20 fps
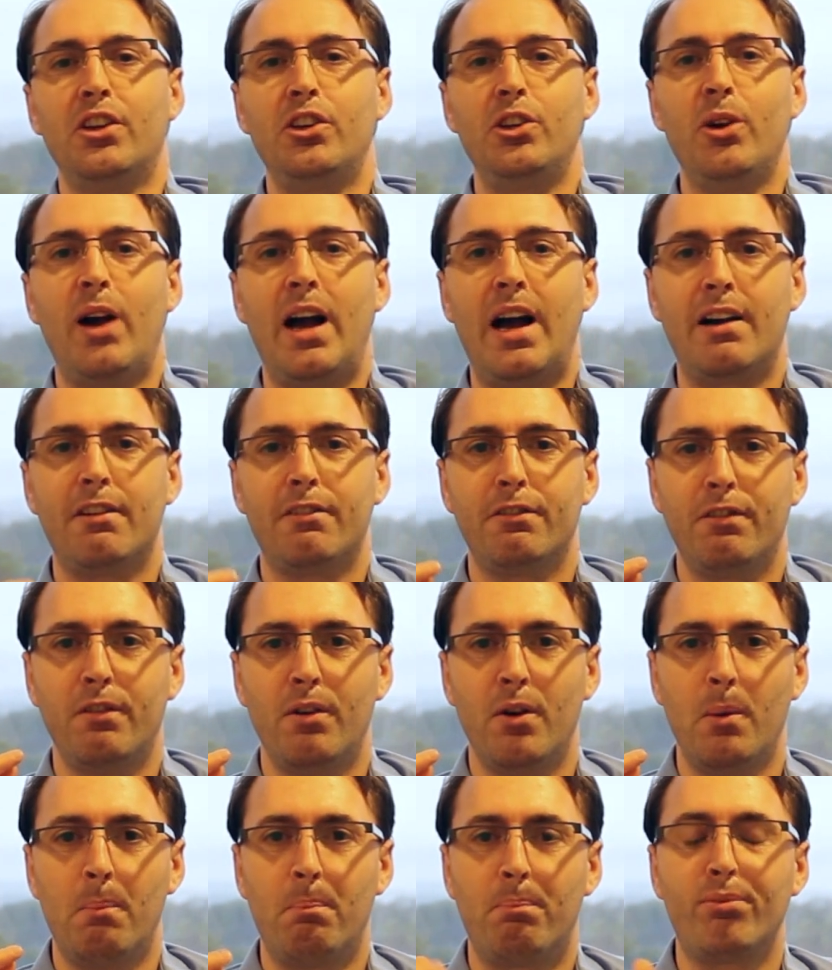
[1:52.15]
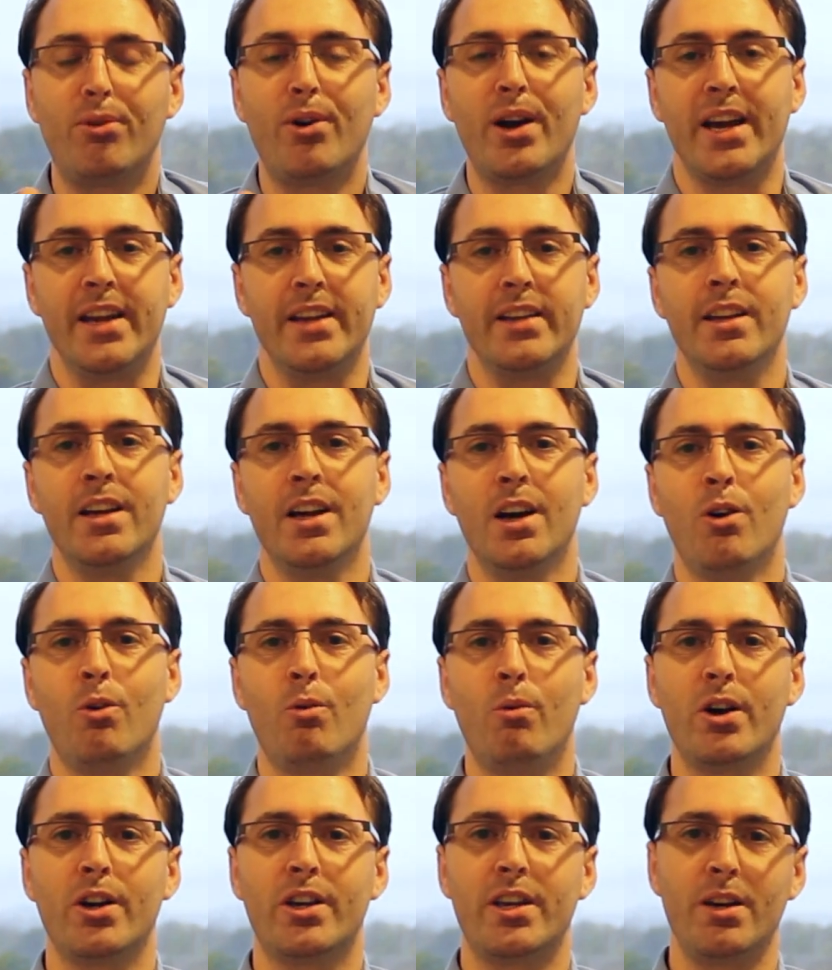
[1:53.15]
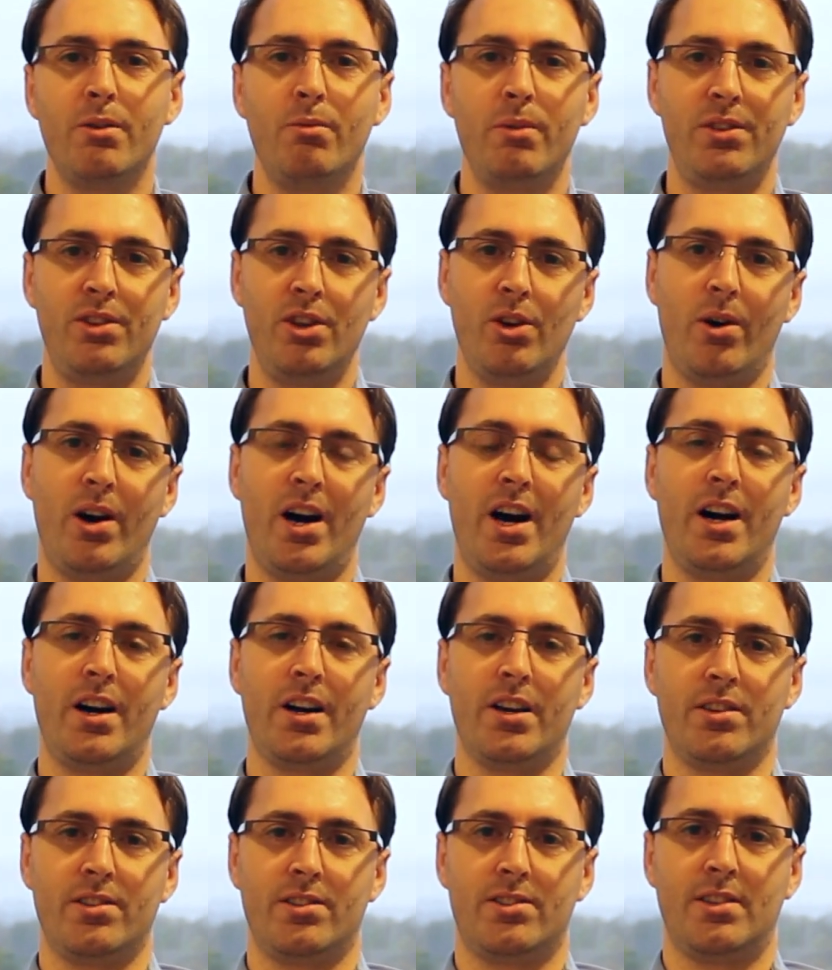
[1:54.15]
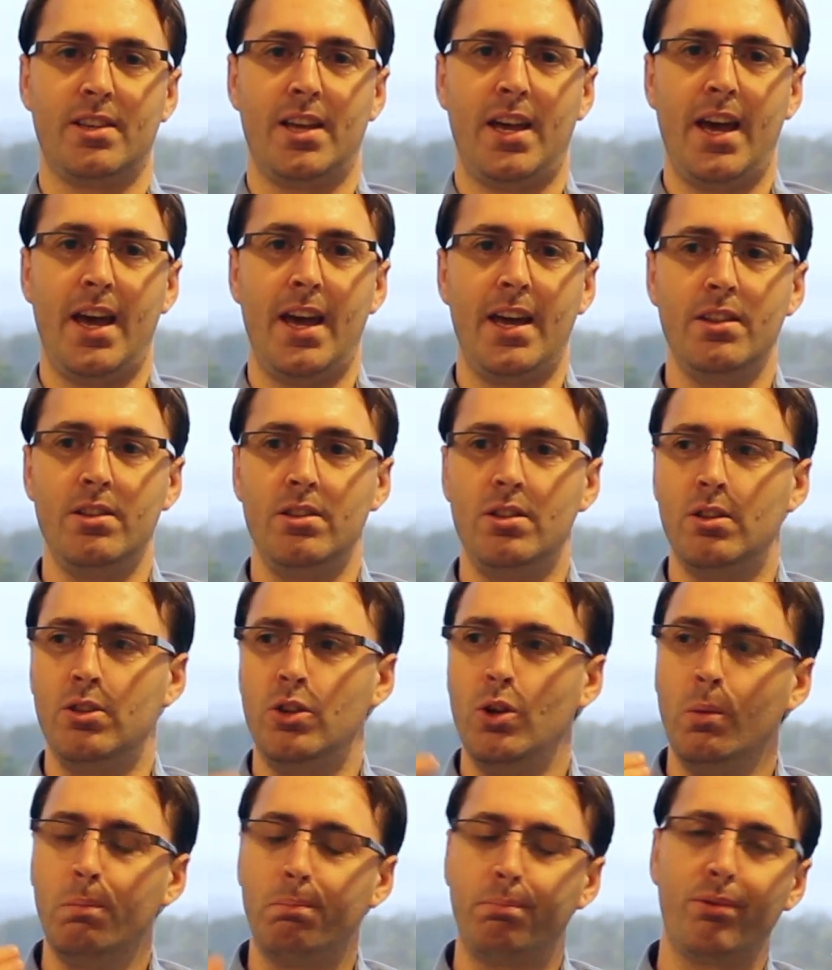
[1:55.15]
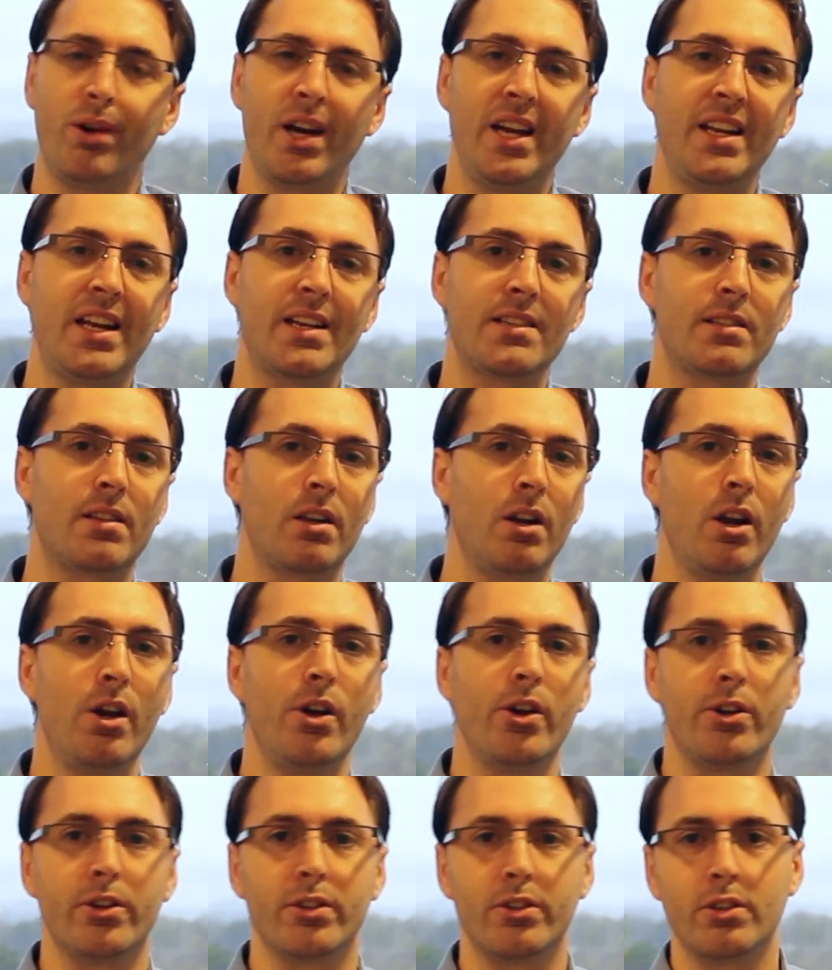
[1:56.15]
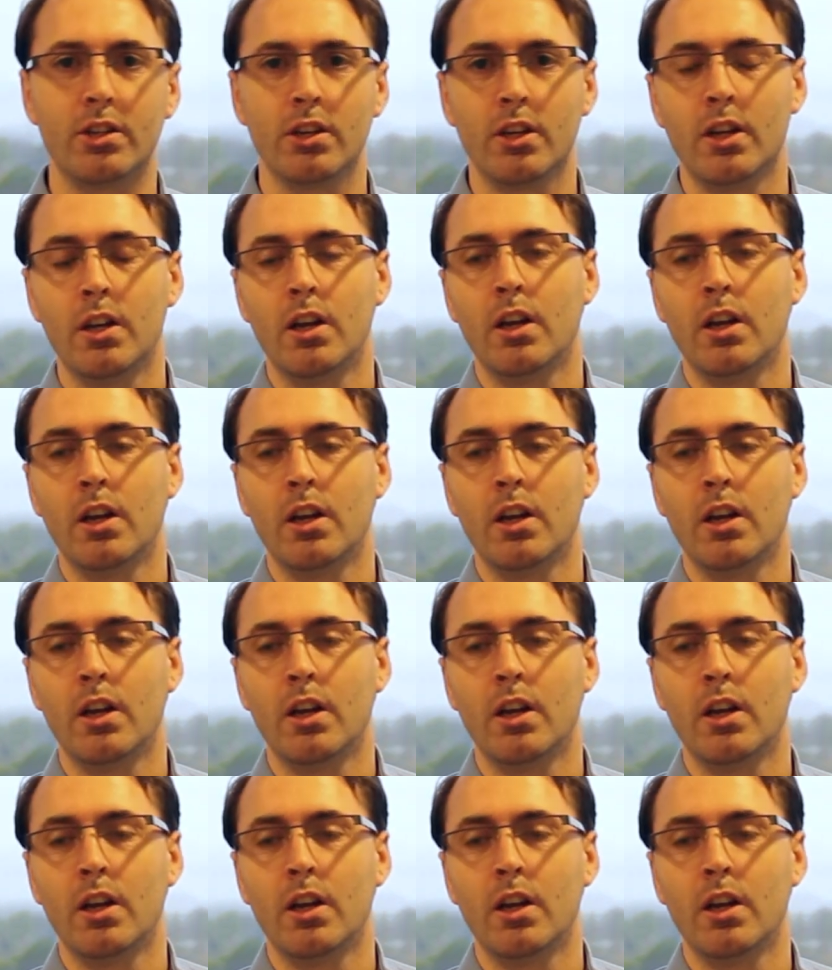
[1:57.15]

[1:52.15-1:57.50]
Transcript: you have a brain working with your eyes, and your brain has learned